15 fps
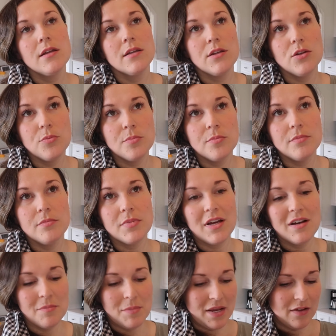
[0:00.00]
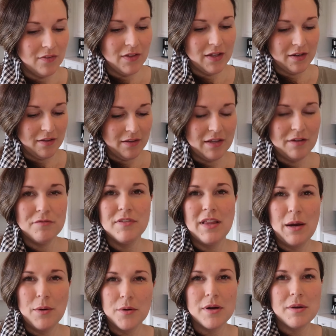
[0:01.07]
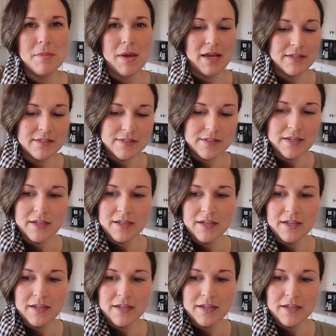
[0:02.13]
then you kind of make a lot of like a floury mess,